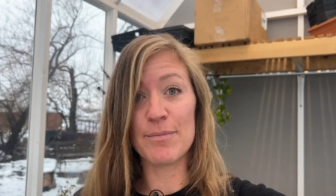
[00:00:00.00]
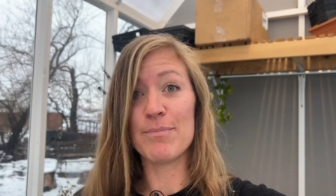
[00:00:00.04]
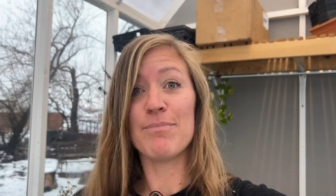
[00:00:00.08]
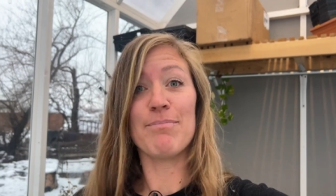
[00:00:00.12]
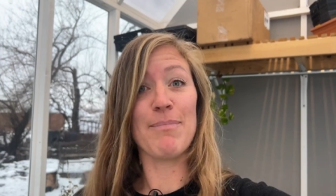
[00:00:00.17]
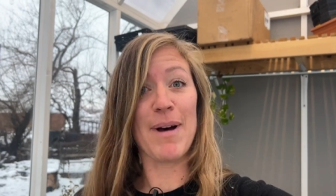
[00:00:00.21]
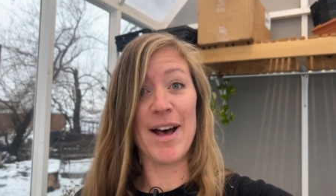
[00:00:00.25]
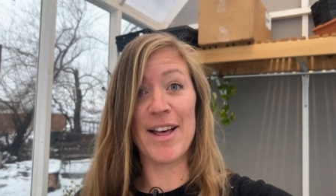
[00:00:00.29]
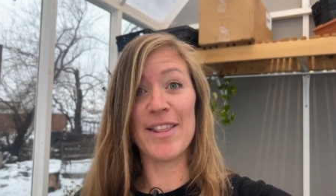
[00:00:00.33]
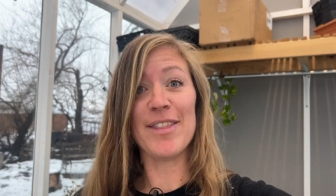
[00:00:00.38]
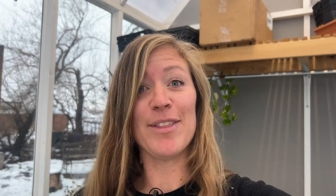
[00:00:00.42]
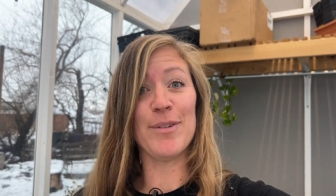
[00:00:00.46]

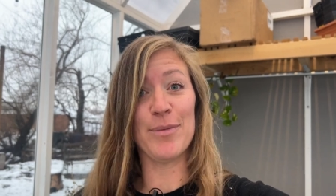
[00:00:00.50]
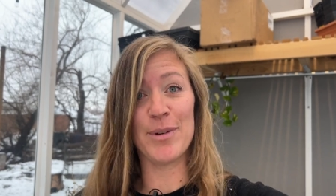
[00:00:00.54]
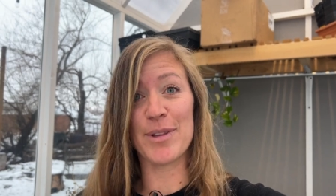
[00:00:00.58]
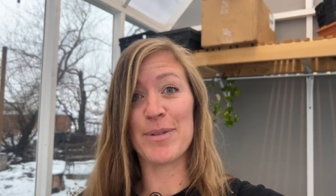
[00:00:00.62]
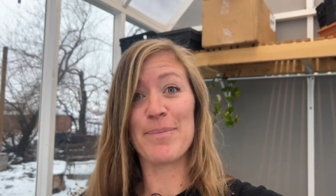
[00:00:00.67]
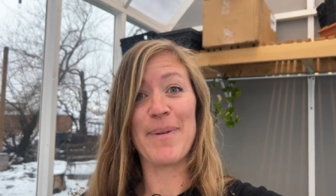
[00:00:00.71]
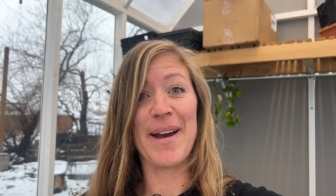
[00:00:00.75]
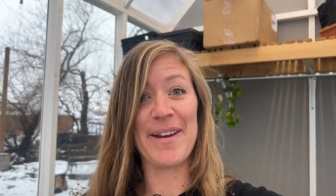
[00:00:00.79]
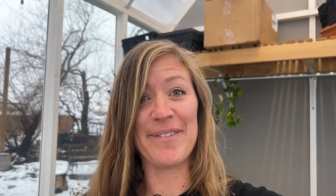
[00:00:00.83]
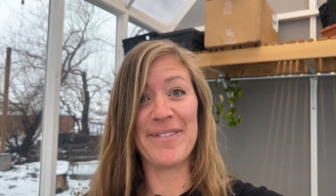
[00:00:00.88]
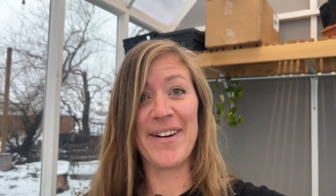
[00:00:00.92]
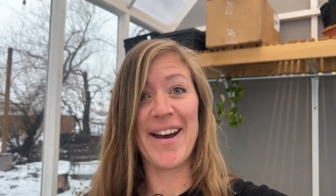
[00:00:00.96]
month
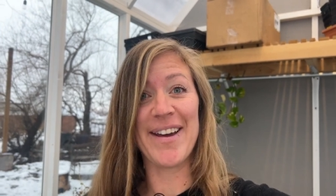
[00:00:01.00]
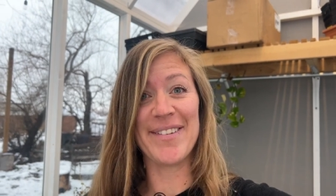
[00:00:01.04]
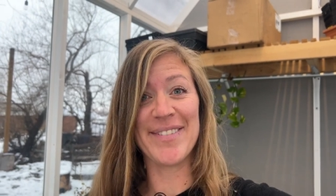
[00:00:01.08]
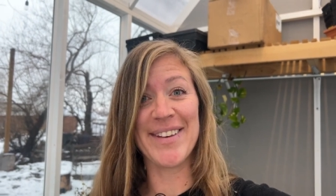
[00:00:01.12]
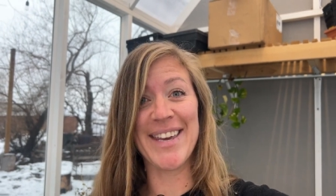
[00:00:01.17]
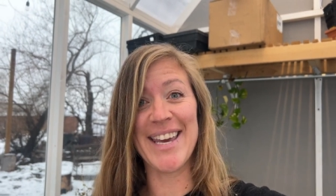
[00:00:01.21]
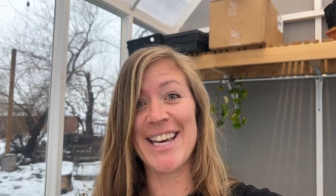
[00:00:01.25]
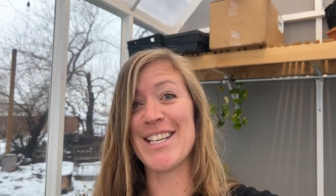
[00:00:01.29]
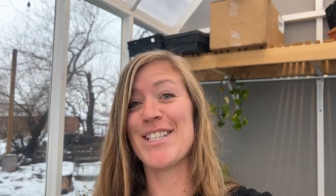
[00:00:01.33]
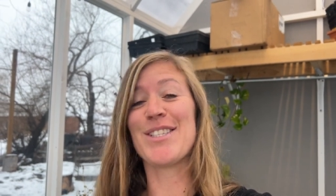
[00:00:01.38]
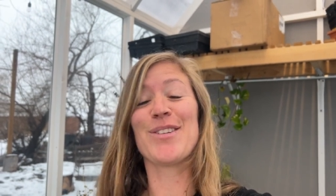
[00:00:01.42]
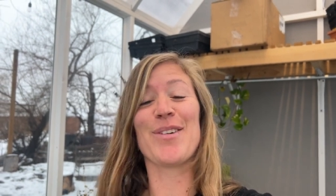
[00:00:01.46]
with my five
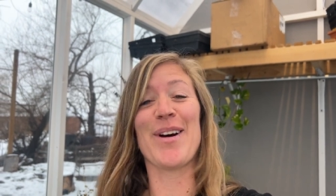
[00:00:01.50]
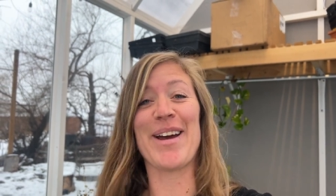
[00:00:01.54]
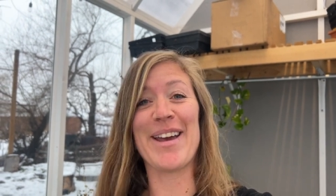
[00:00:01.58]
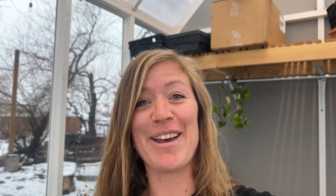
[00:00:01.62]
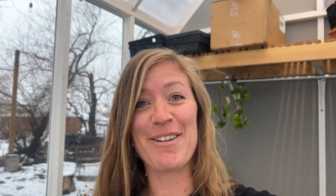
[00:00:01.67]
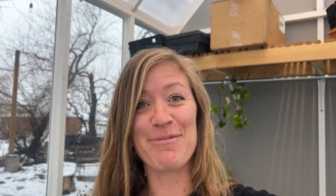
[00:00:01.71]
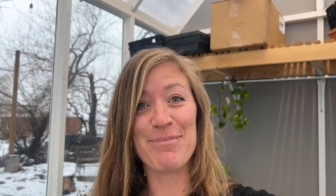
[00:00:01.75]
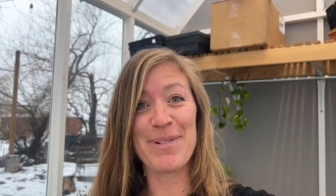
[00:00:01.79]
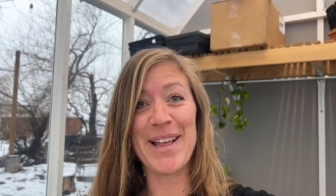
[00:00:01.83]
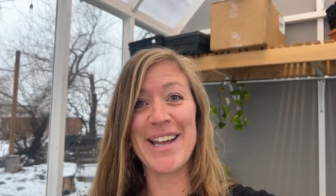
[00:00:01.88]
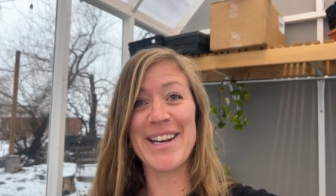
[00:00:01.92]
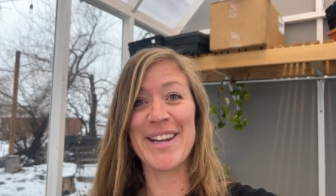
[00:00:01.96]
kids, so I
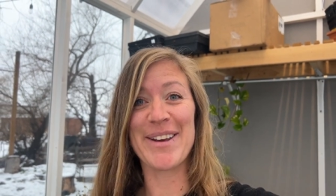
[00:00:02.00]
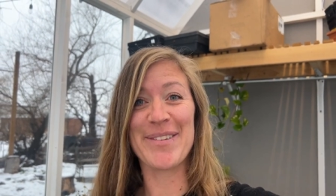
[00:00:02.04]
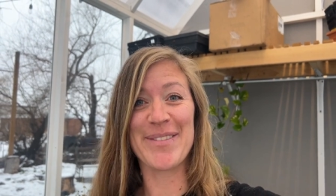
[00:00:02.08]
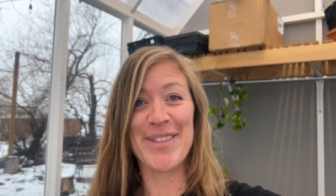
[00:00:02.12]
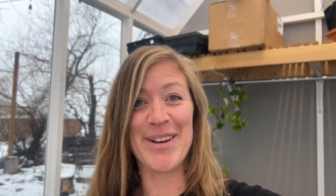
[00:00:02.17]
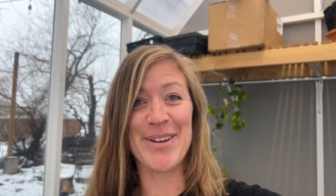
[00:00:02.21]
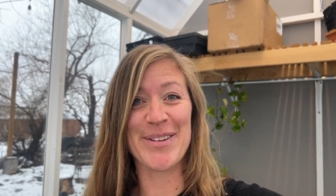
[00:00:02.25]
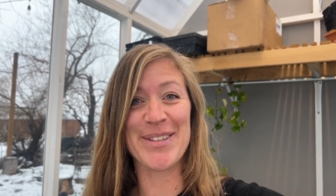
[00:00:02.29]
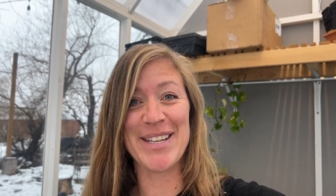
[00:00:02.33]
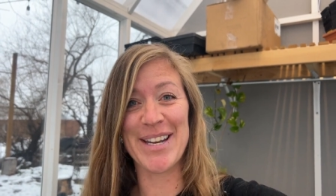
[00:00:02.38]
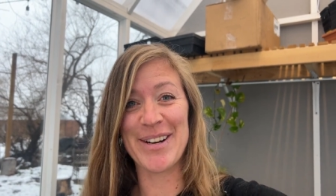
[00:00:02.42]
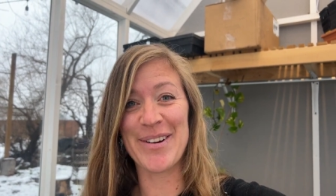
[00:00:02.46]
have plenty of
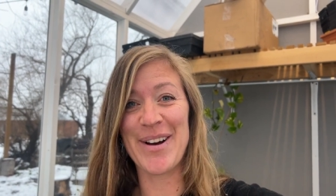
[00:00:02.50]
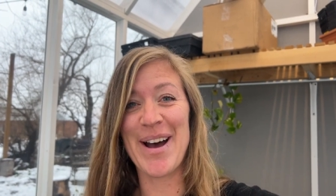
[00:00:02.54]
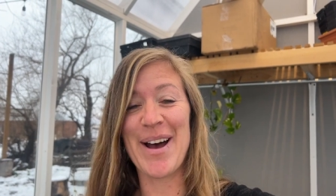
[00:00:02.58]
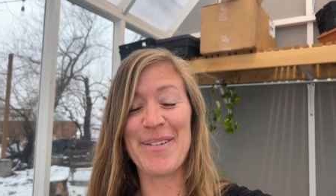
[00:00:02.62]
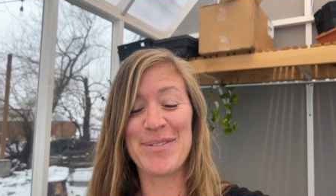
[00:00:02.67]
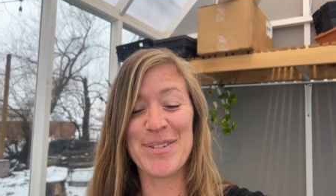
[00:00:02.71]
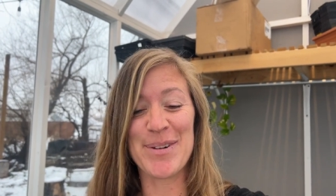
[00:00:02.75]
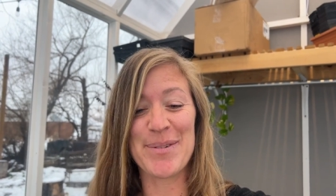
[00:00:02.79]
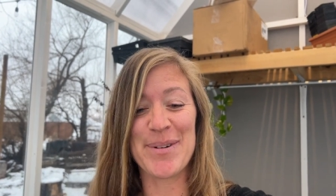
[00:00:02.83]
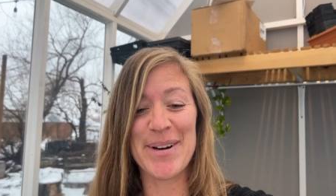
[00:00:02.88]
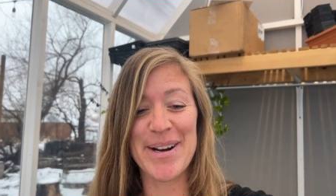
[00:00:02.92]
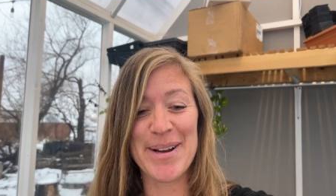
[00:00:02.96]
those. I don't
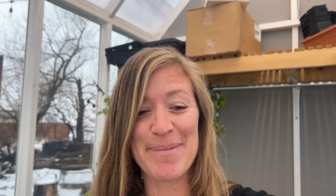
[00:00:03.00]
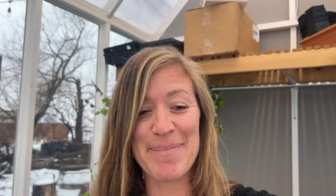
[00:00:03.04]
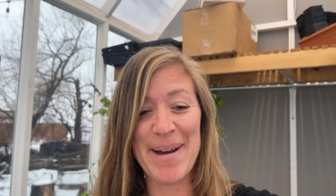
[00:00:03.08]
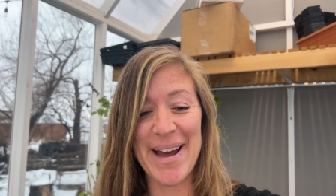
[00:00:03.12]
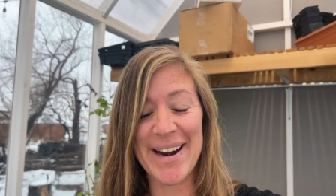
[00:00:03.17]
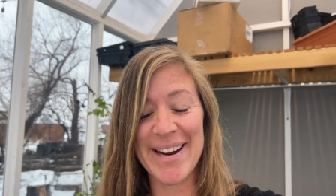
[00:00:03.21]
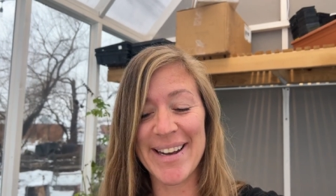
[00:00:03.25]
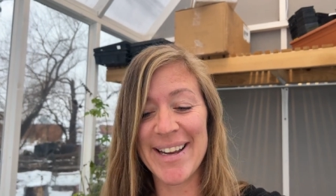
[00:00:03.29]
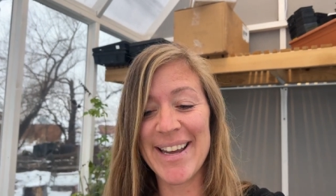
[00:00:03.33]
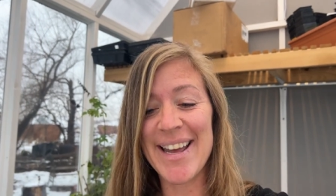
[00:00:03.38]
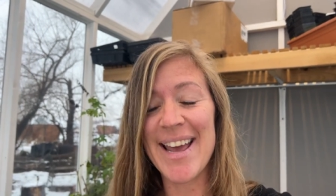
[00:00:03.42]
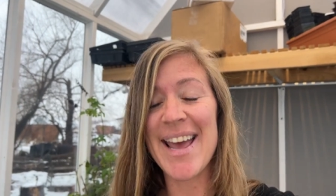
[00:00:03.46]
have to worry
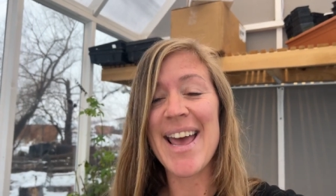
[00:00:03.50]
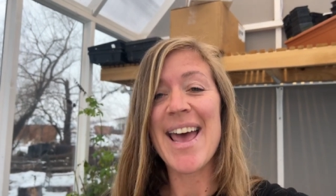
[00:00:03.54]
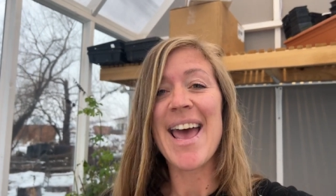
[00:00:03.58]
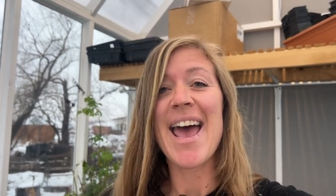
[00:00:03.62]
about it.